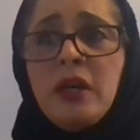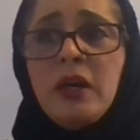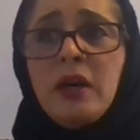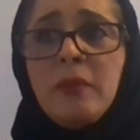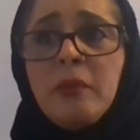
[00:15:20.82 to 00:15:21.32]
the
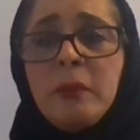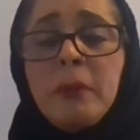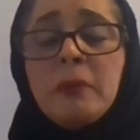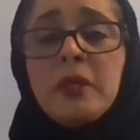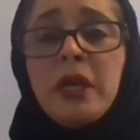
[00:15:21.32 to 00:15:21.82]

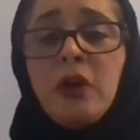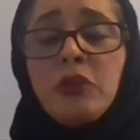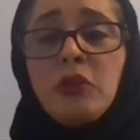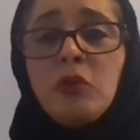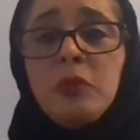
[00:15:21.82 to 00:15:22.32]
public
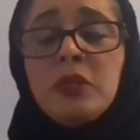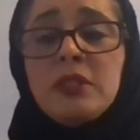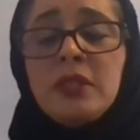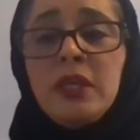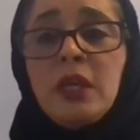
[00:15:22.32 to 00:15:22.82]
health
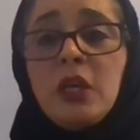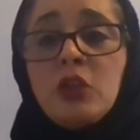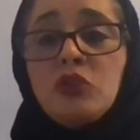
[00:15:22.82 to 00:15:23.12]
community